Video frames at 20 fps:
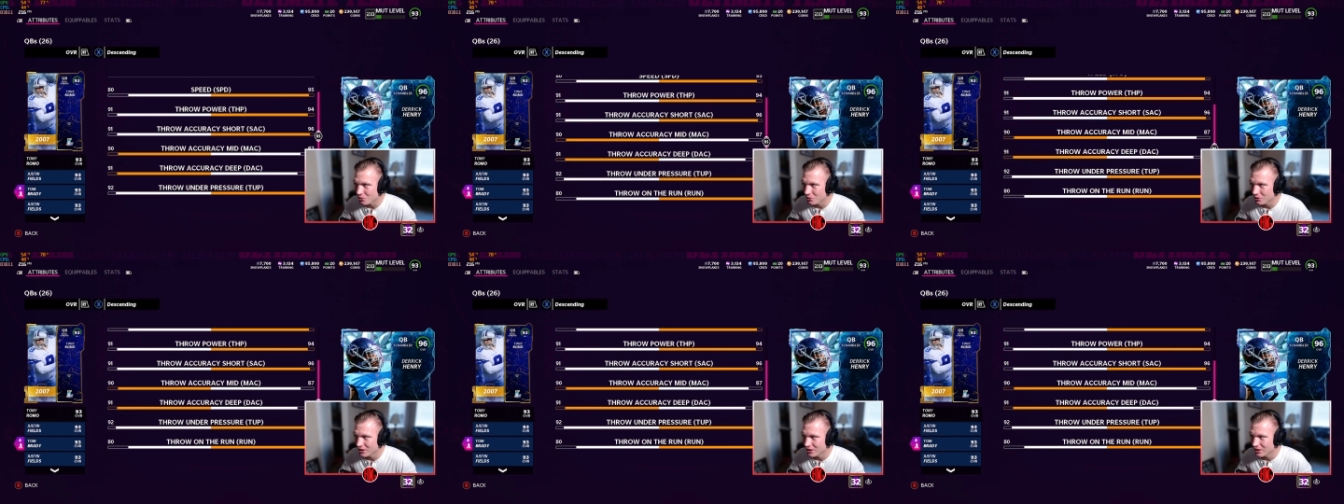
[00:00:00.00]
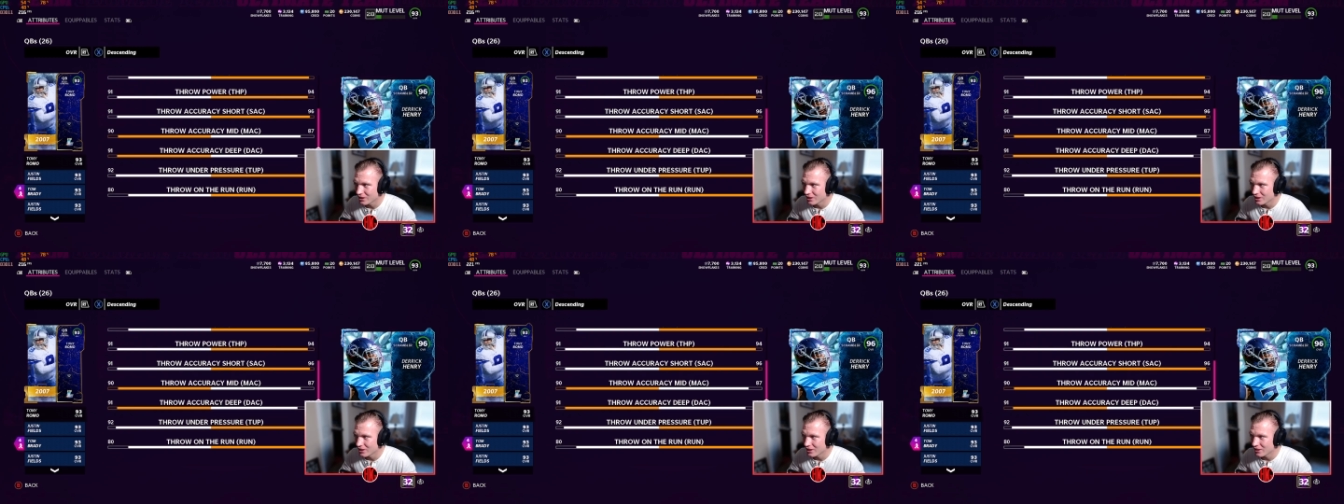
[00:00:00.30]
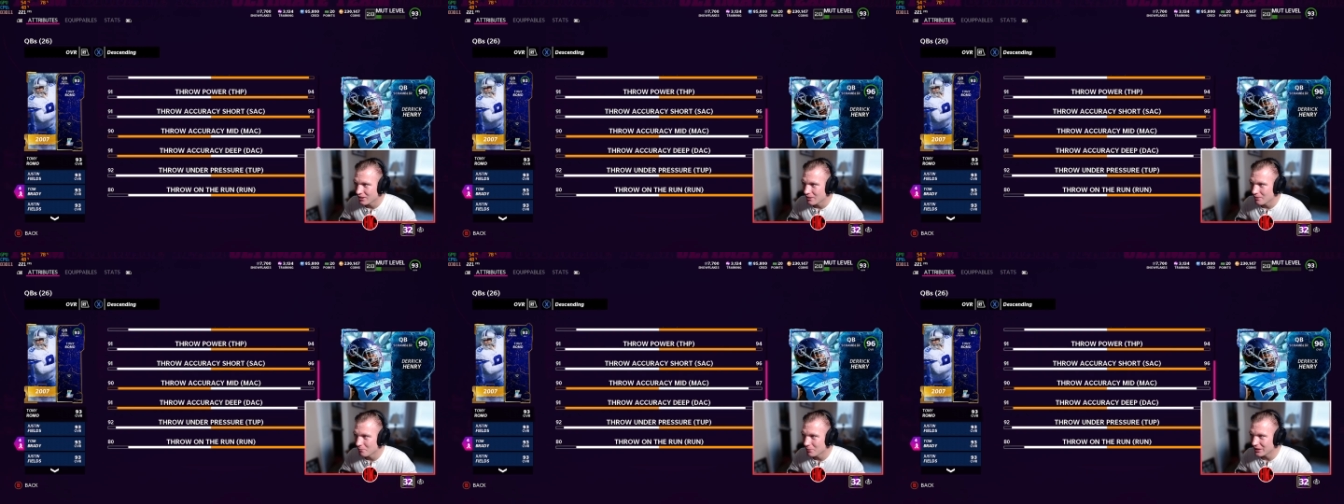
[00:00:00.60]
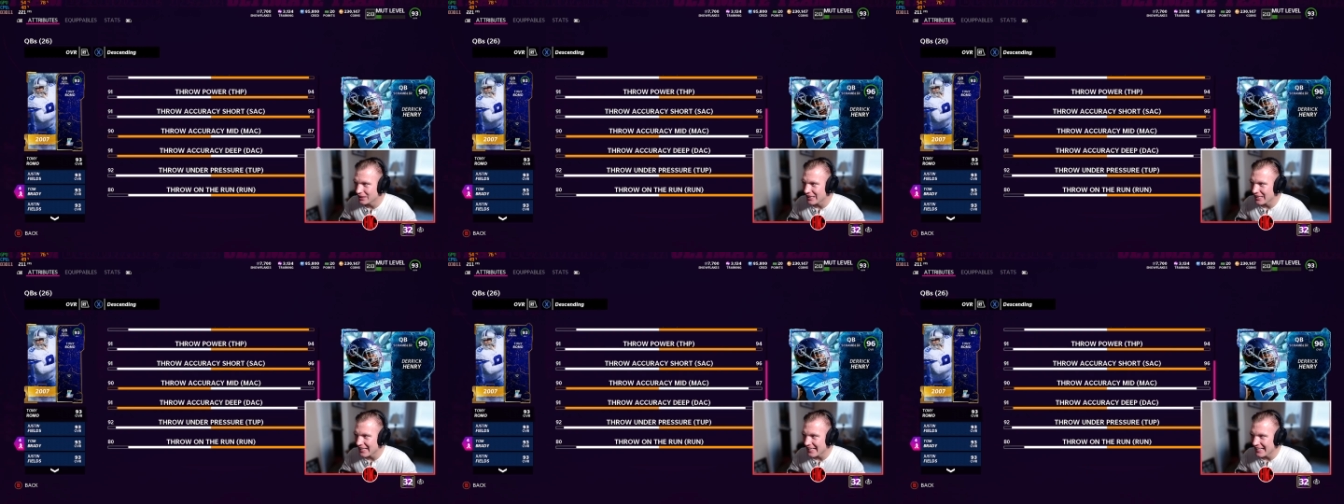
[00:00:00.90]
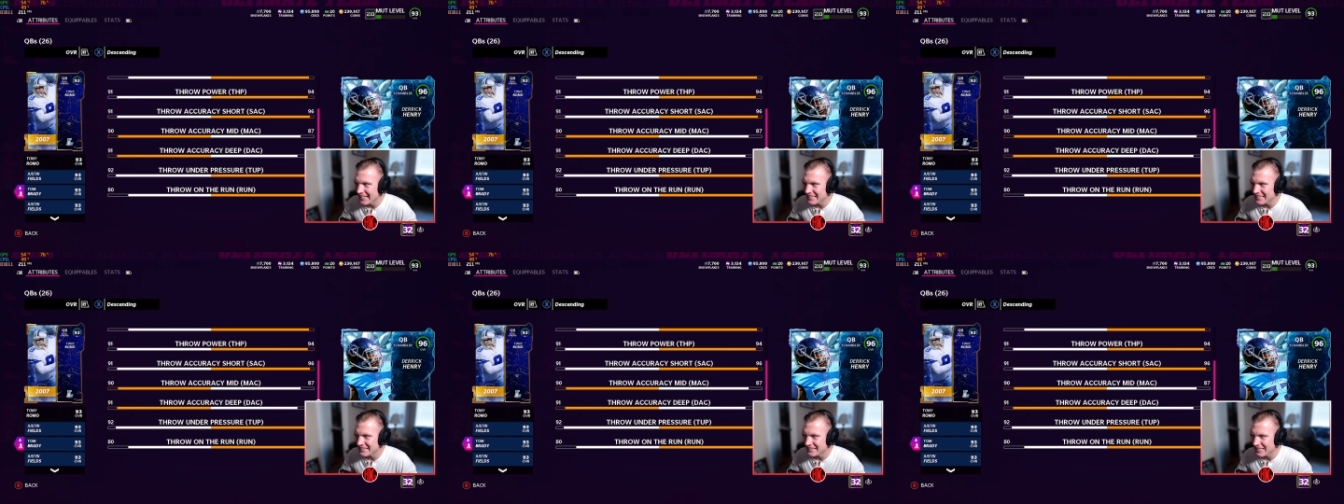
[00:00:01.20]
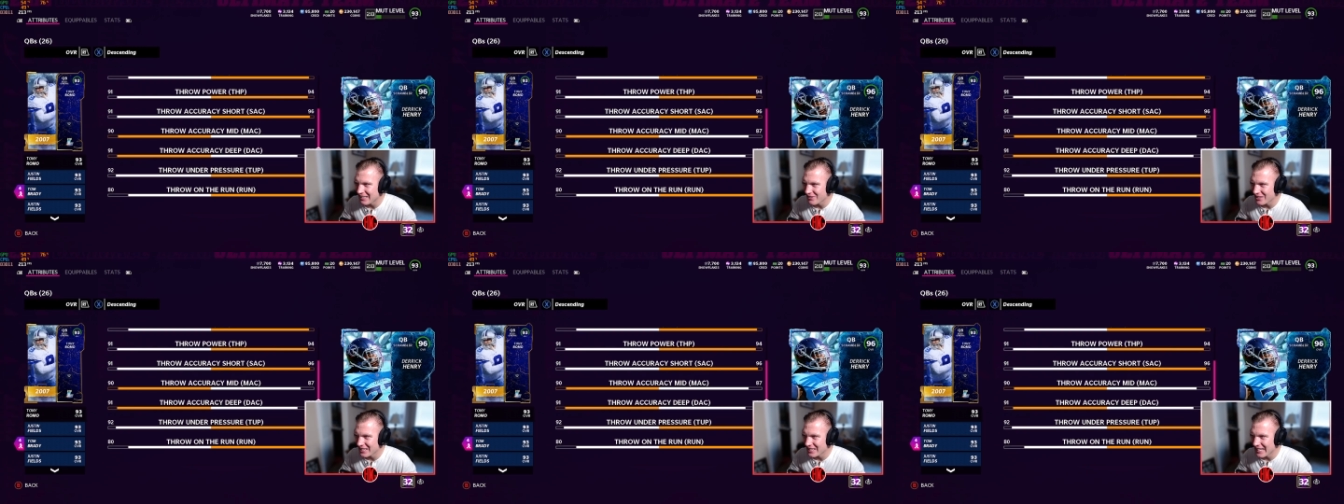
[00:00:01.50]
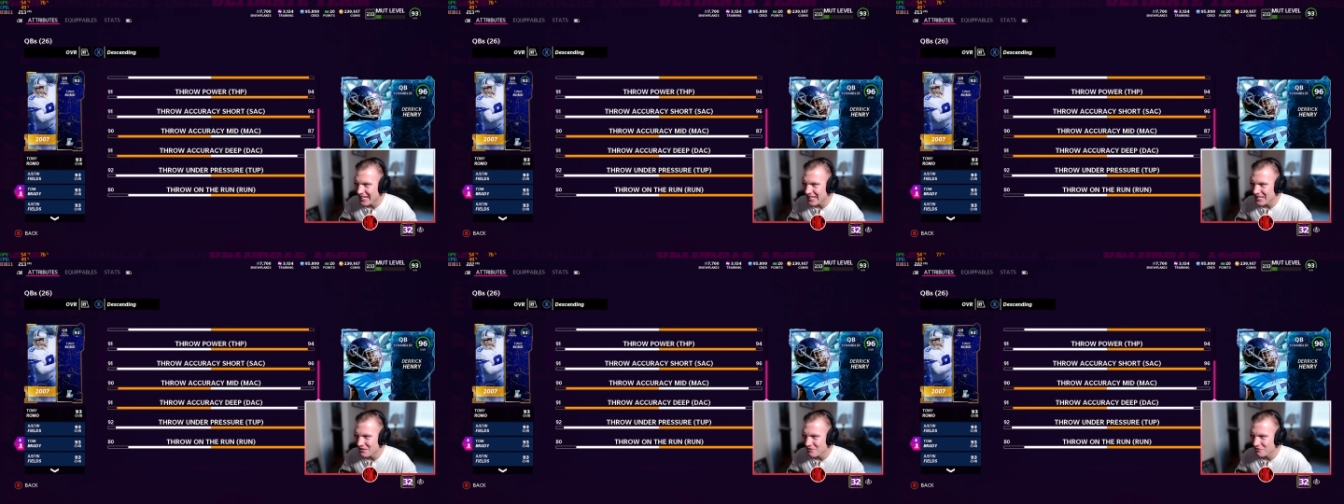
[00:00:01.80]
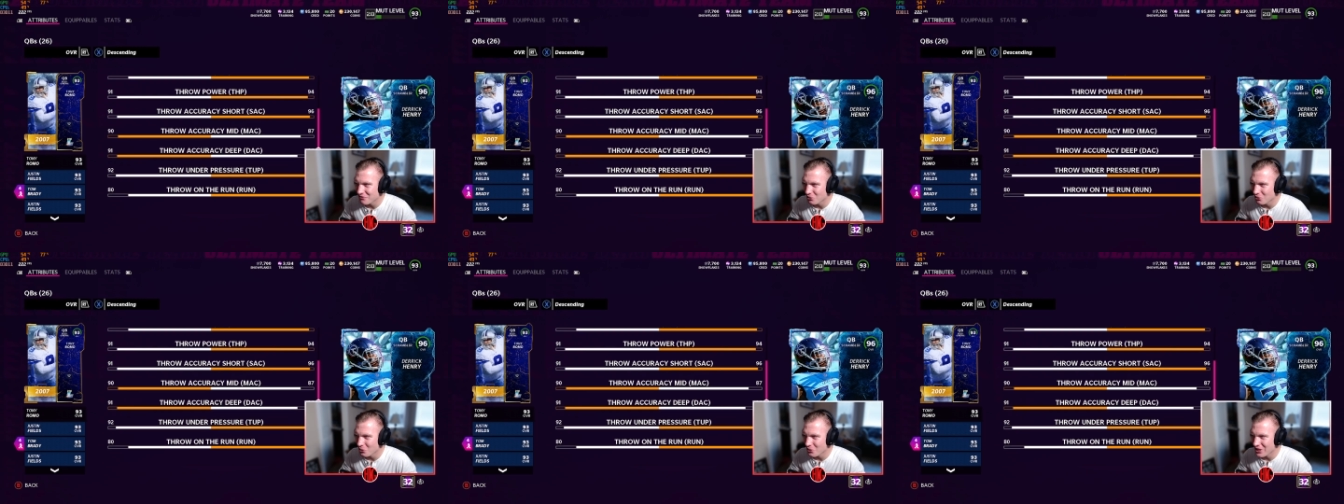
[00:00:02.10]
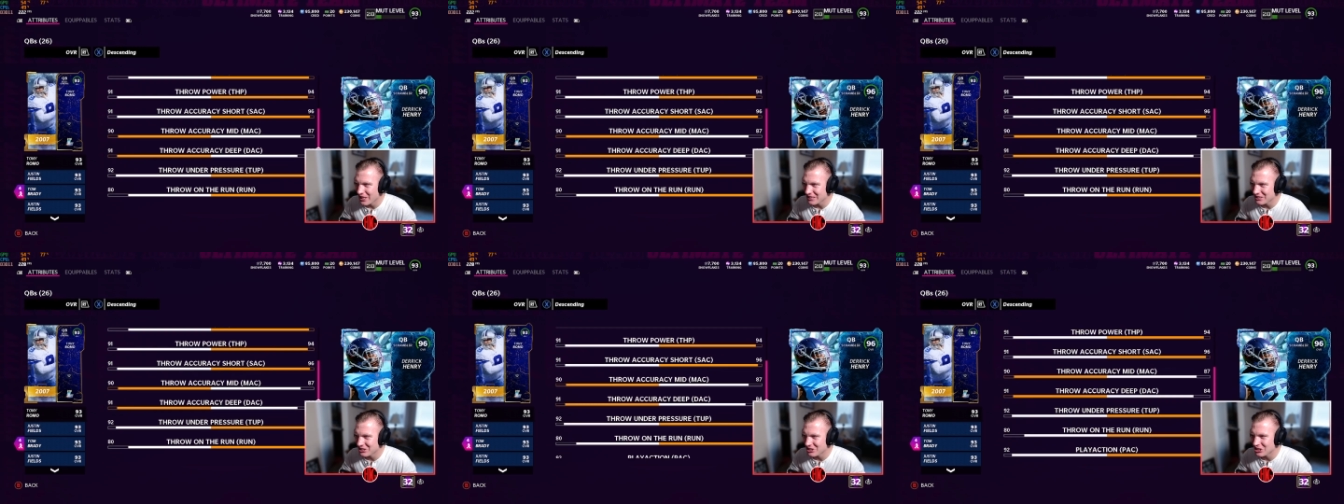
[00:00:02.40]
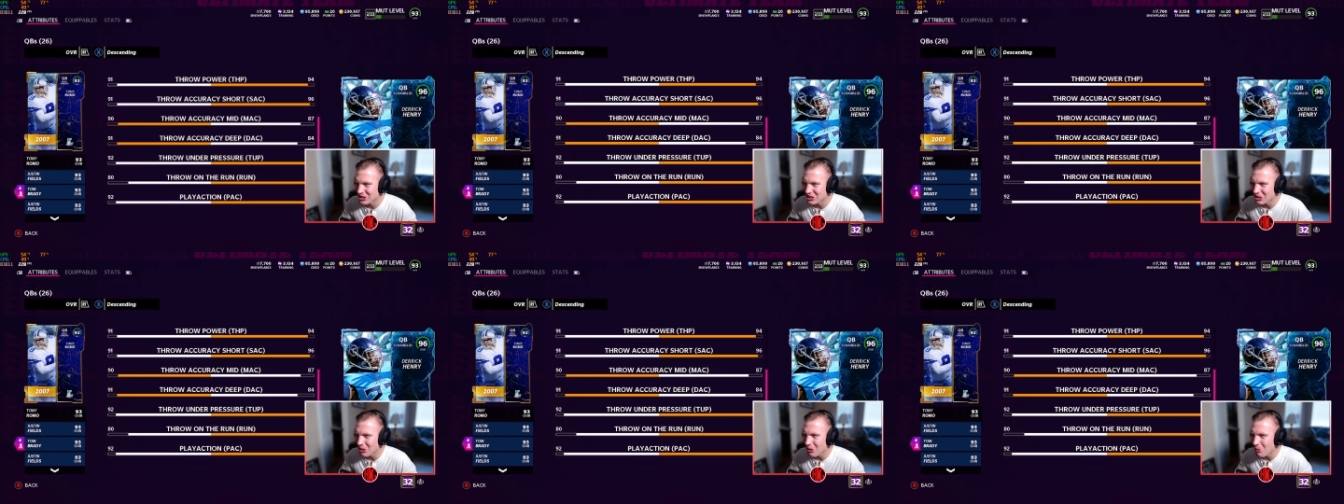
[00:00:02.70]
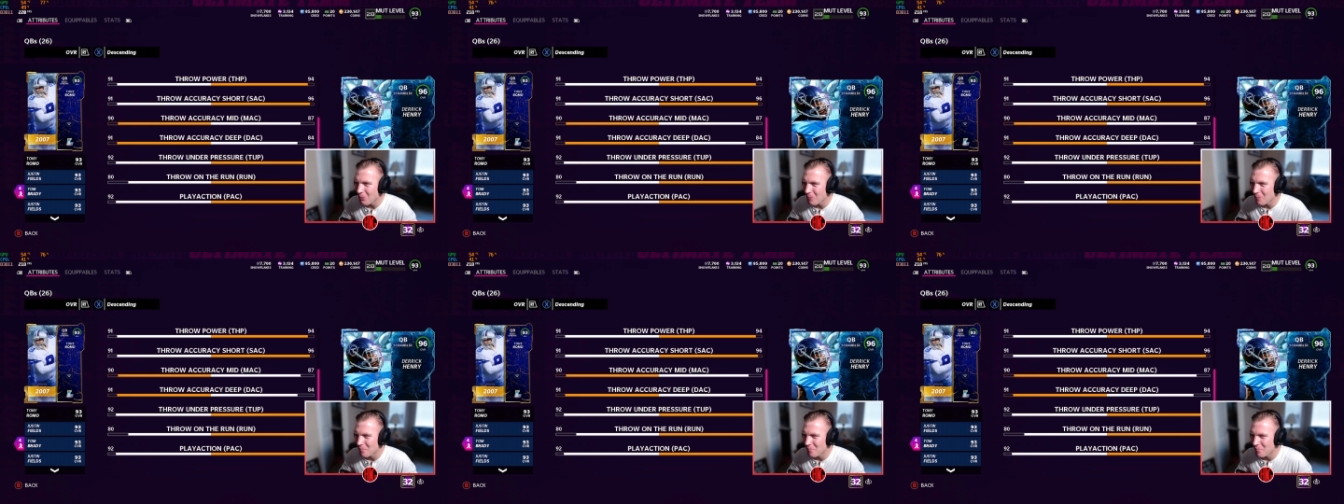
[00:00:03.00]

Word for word: short, but like 87 and 84, that's so